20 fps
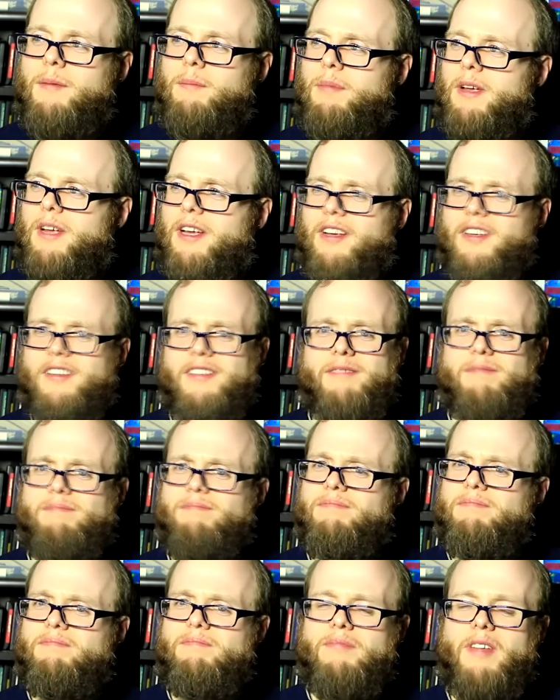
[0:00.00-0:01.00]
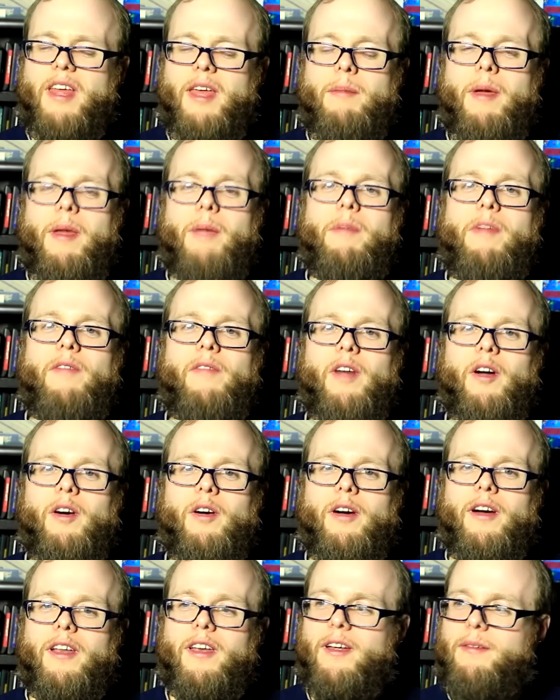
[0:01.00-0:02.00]
because it made me feel
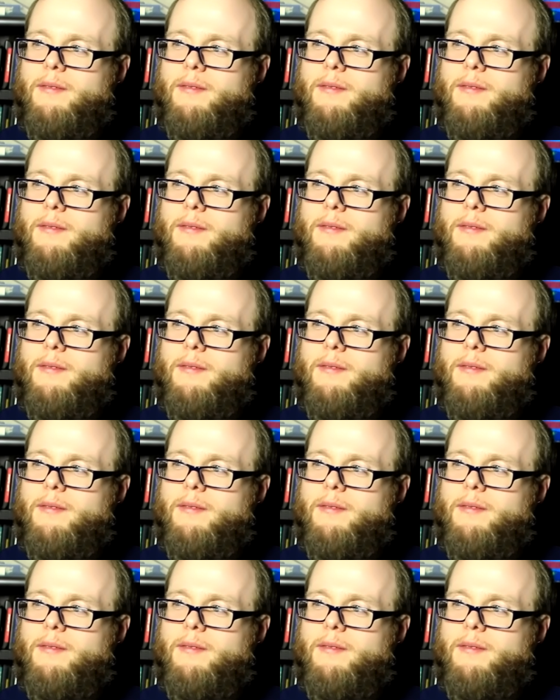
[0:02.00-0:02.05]
good.